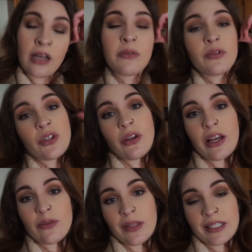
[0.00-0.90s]
I will show you
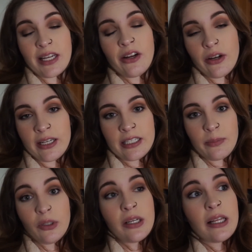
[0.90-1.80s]
guys what this dinner ends
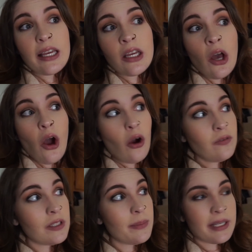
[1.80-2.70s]
up looking like,
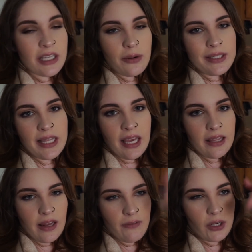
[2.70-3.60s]
hopefully, because I always say that
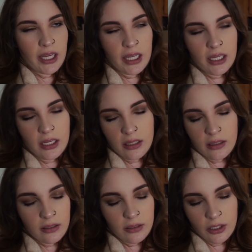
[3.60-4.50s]
and I forget
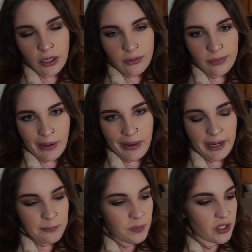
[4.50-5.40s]
you know how I
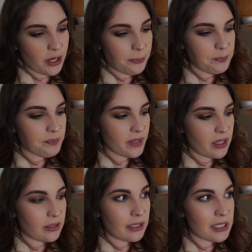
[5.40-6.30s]
am. So
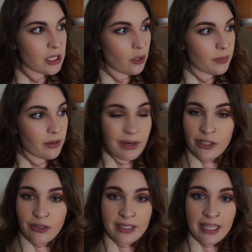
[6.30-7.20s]
let's hope that
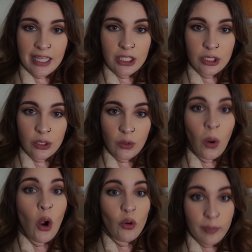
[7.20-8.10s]
Rachel decides to
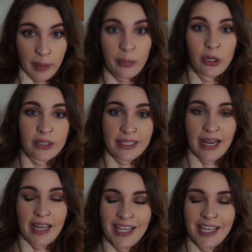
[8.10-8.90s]
remember today.